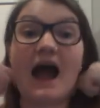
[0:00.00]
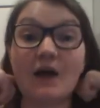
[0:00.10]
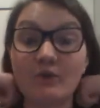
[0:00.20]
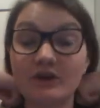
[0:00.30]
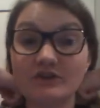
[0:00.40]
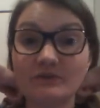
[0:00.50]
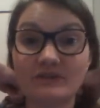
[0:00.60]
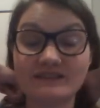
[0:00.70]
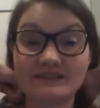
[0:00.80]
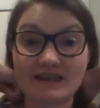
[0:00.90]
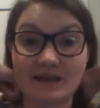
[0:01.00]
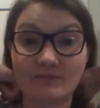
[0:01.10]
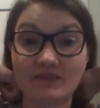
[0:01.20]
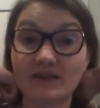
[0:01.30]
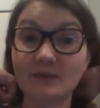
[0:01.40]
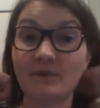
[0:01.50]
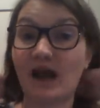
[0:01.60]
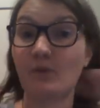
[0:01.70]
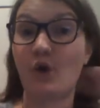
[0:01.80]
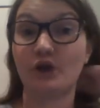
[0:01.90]
I want to do the same thing, but
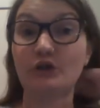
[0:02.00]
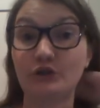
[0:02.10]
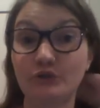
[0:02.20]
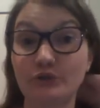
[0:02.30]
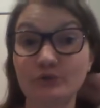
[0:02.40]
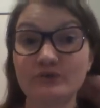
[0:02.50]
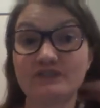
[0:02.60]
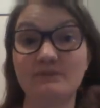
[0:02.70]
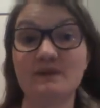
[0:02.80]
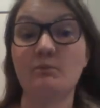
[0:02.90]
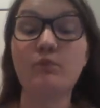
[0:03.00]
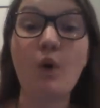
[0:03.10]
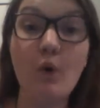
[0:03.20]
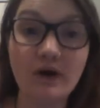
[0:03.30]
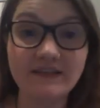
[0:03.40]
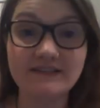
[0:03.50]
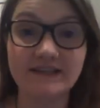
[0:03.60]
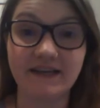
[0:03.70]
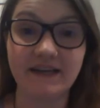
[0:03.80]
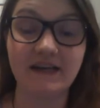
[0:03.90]
I want you to be
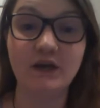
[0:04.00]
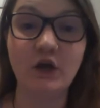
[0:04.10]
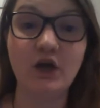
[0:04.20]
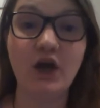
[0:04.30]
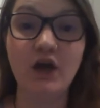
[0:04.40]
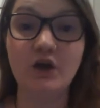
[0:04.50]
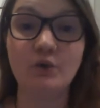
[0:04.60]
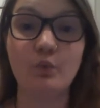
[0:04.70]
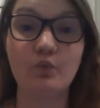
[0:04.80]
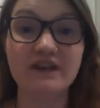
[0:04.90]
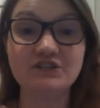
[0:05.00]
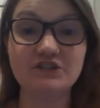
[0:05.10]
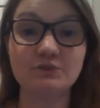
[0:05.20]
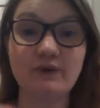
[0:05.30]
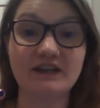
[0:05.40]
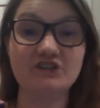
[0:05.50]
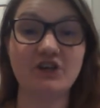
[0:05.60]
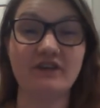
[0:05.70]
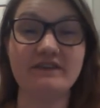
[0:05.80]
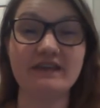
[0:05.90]
pointing which direction
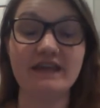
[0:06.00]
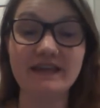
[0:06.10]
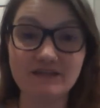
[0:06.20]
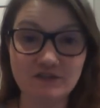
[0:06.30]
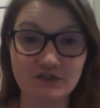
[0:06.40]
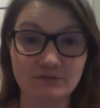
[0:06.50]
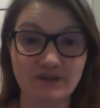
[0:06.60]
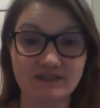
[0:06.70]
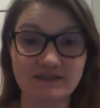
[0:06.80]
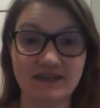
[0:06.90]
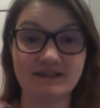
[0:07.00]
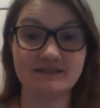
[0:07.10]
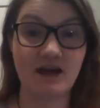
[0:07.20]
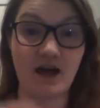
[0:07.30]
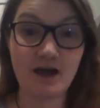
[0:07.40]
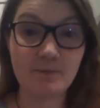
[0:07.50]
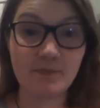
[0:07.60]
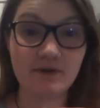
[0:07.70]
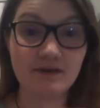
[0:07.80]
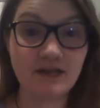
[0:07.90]
on the instruments is
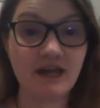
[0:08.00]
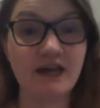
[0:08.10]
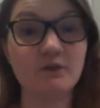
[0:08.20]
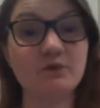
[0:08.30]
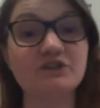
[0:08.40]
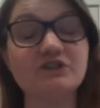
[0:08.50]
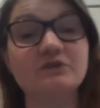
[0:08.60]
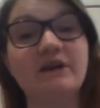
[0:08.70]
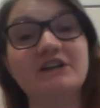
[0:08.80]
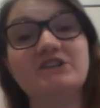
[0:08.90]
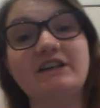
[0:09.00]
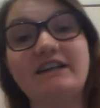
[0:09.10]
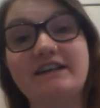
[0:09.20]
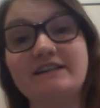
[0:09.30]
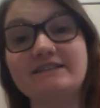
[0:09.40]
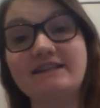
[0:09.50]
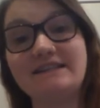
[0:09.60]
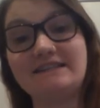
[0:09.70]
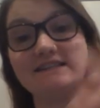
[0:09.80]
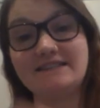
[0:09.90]
up and which direction is
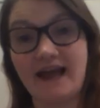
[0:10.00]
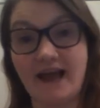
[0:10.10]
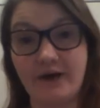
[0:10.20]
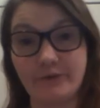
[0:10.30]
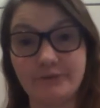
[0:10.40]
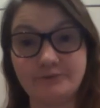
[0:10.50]
down.